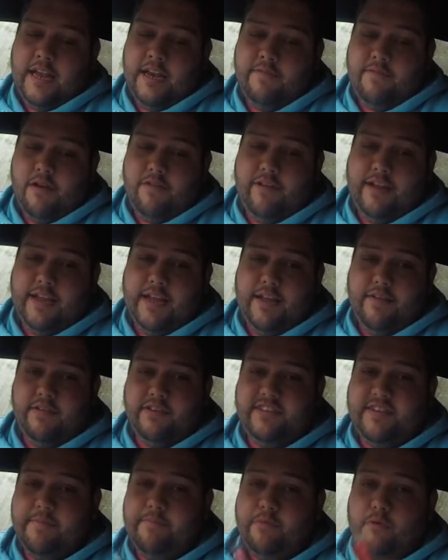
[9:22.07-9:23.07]
a very
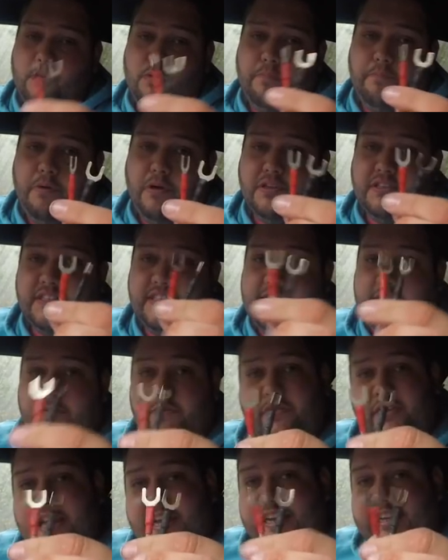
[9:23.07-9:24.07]
simple positive
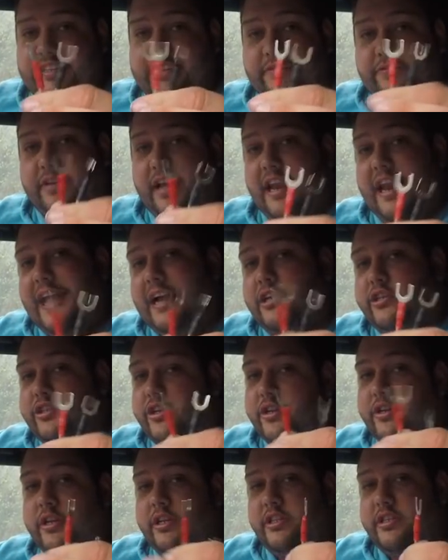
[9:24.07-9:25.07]
negative
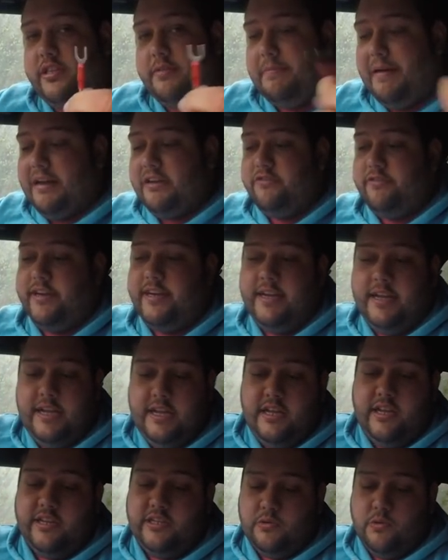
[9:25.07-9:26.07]
connection to the battery
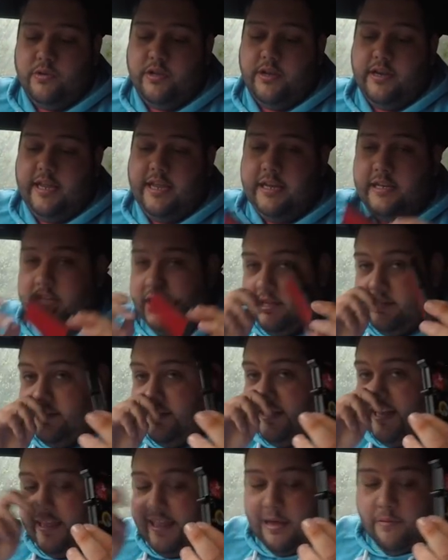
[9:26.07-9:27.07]
is all you need to
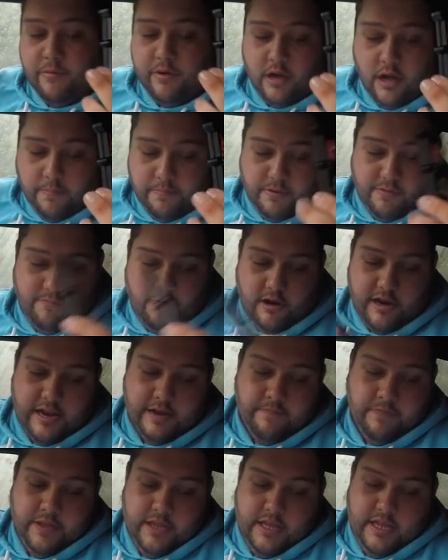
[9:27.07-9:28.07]
get that one up and running.
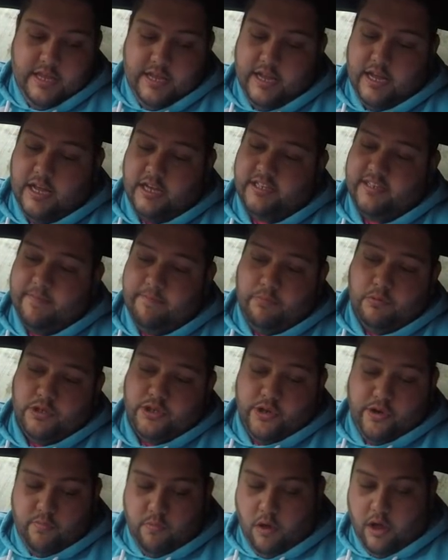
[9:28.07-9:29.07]
Simple
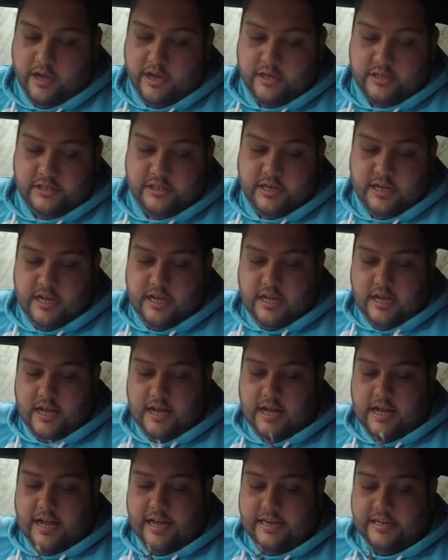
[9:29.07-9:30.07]
2 wires,
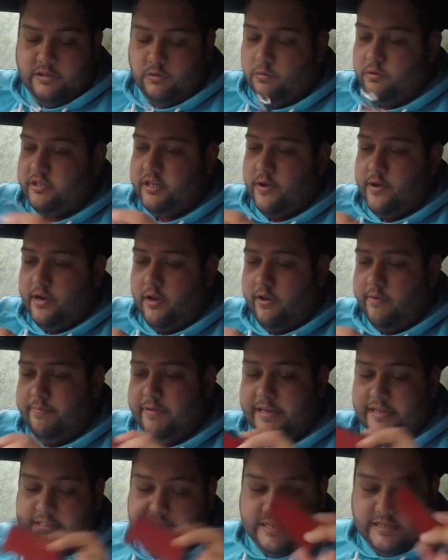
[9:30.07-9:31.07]
and it's also an
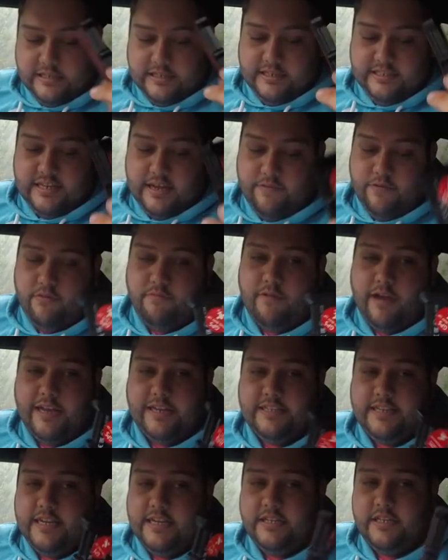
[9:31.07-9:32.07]
IP67
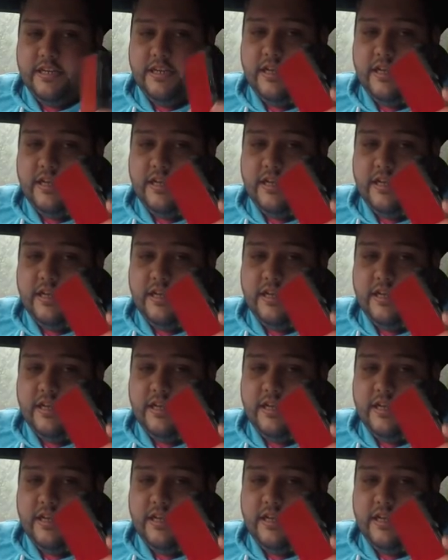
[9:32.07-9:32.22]
rated